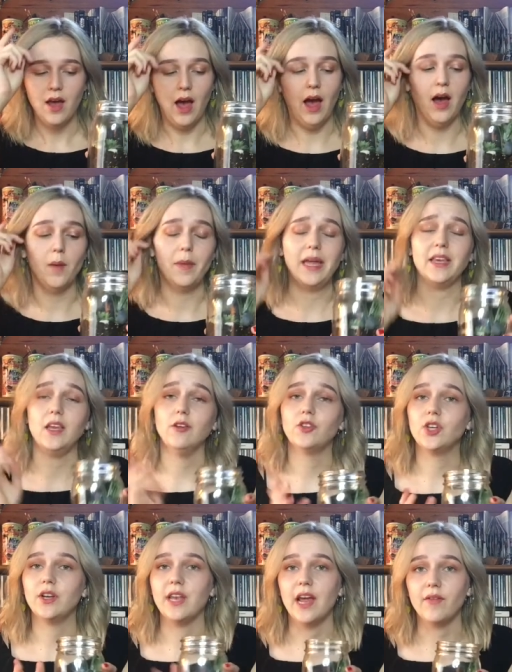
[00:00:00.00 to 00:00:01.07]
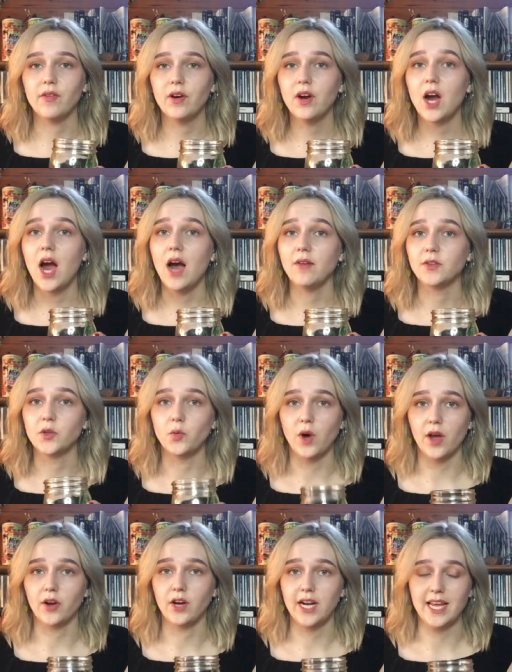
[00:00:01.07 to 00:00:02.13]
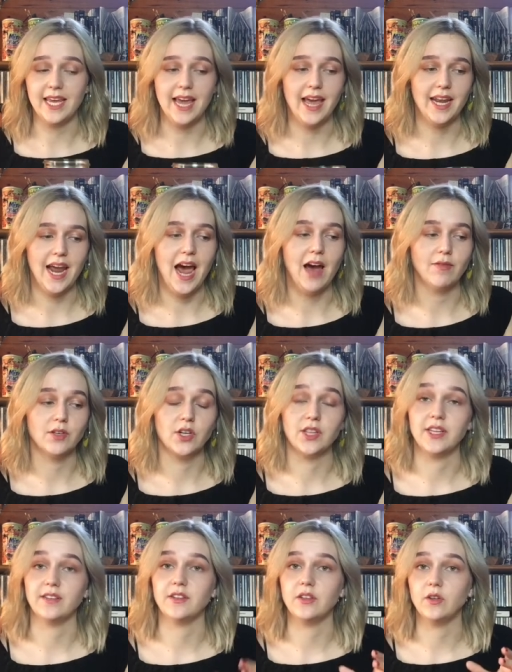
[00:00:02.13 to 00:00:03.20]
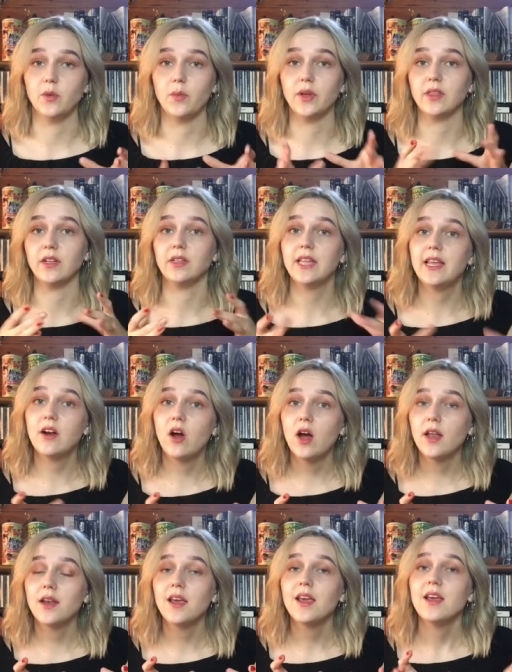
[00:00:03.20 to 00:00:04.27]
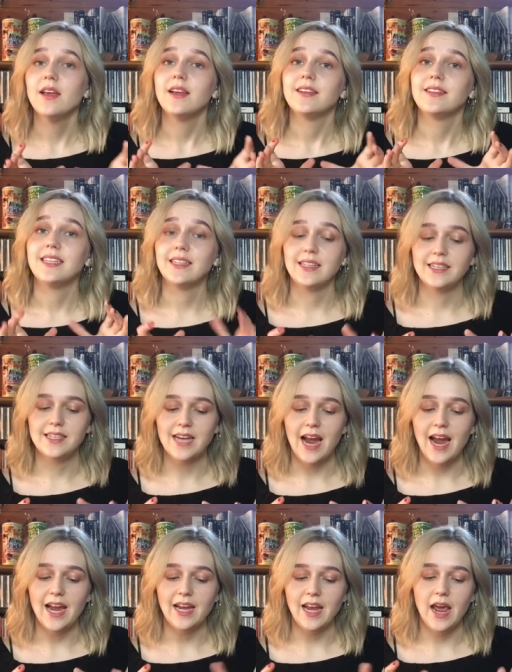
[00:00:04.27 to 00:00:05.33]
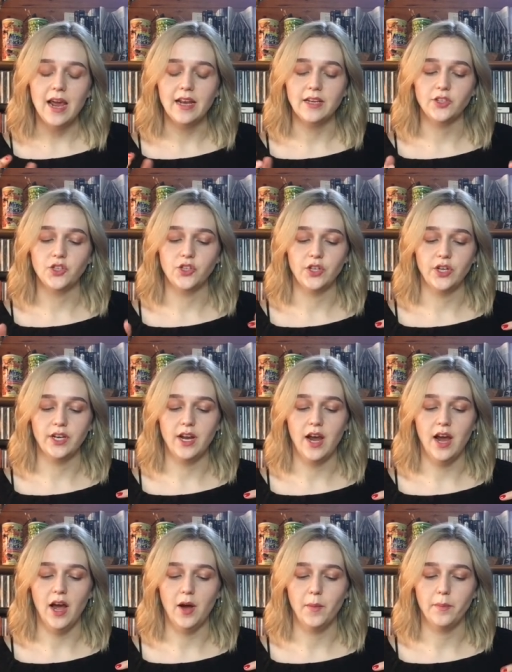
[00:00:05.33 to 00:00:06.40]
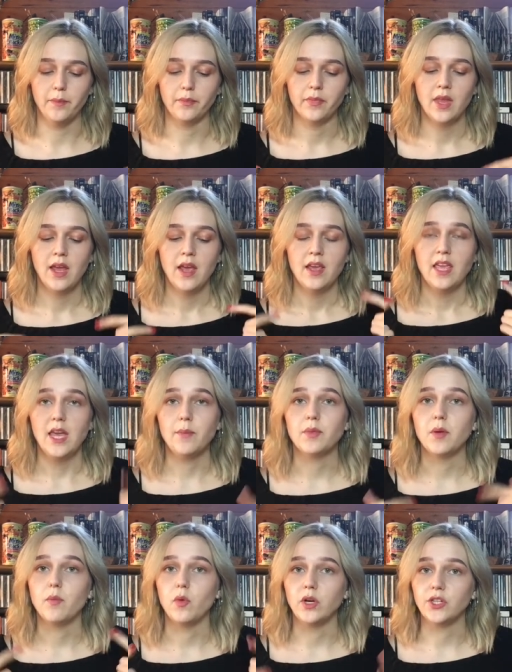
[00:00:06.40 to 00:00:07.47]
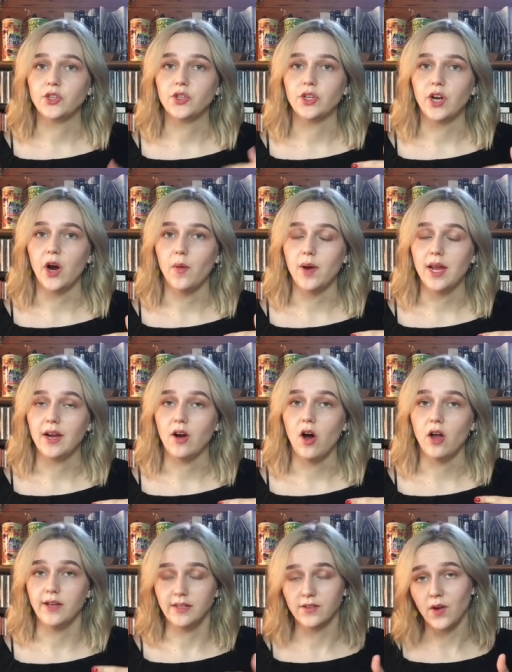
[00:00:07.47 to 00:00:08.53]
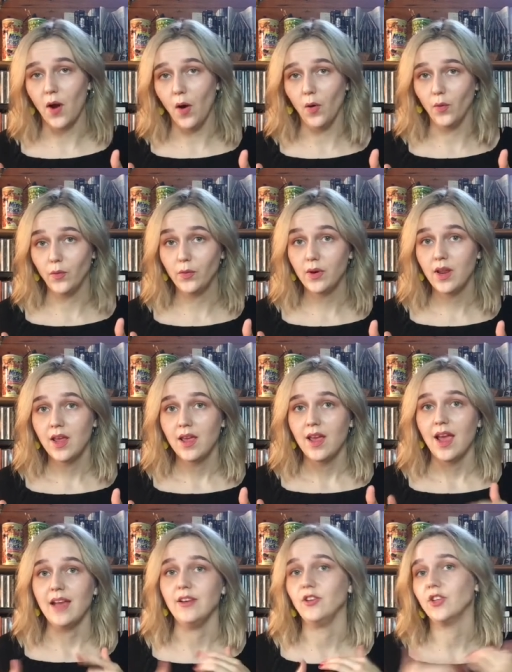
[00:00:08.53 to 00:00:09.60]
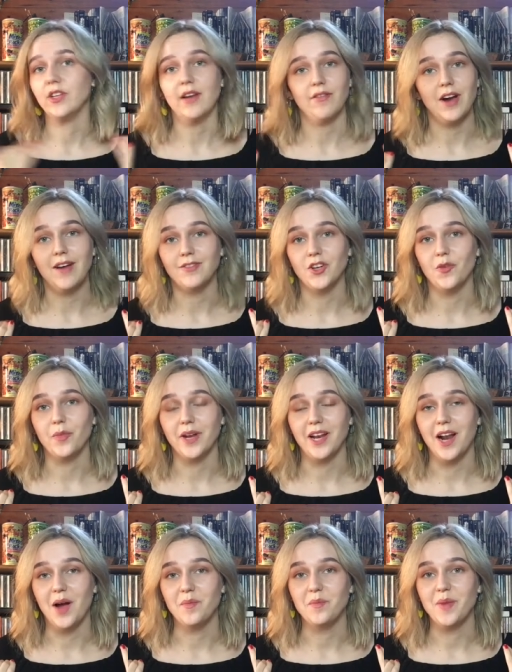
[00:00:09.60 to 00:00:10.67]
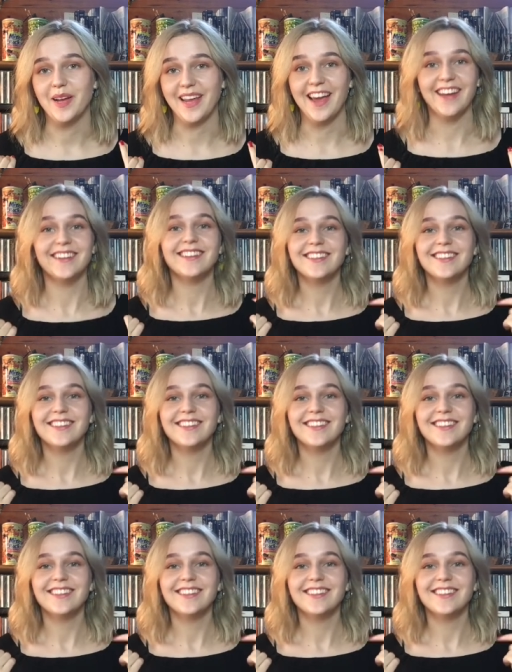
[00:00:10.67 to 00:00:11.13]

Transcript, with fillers: Um, and you should never have to water it again after this. You'll put the lid on seal it tight and it should um, keep the moisture going on its own and you should never have to open it up again.